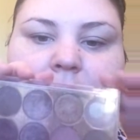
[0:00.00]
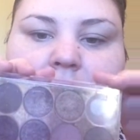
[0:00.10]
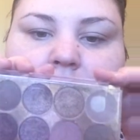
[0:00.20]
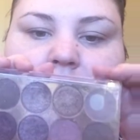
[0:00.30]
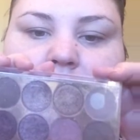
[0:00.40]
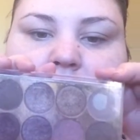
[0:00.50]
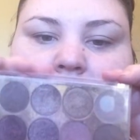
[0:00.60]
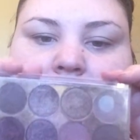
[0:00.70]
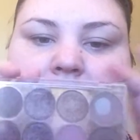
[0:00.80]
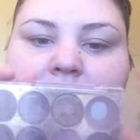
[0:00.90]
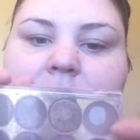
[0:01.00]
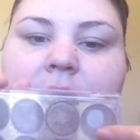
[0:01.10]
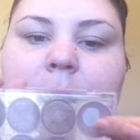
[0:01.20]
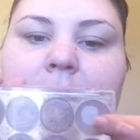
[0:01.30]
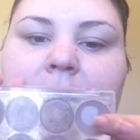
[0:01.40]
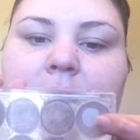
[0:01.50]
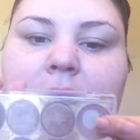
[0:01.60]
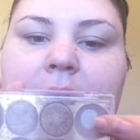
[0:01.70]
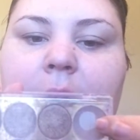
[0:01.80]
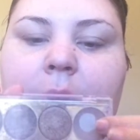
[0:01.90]
I don't know if you can see, I have Hip Pan
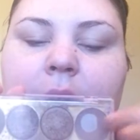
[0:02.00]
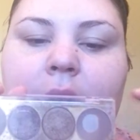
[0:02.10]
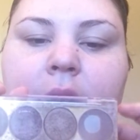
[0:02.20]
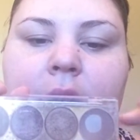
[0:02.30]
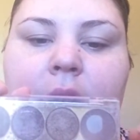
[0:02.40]
on that one.